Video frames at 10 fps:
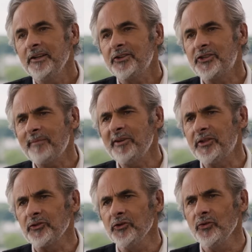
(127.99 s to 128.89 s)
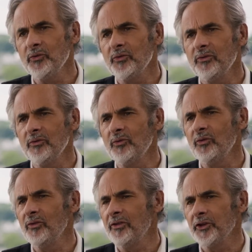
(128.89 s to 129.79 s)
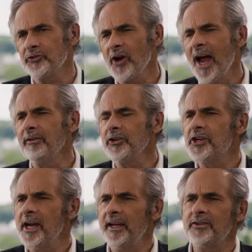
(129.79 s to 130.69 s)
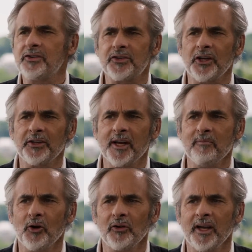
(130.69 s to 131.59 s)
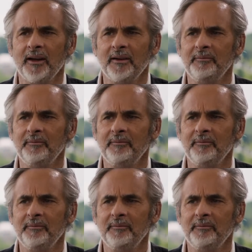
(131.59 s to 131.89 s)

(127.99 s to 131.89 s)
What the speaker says: Take me through the driver change Sunday morning.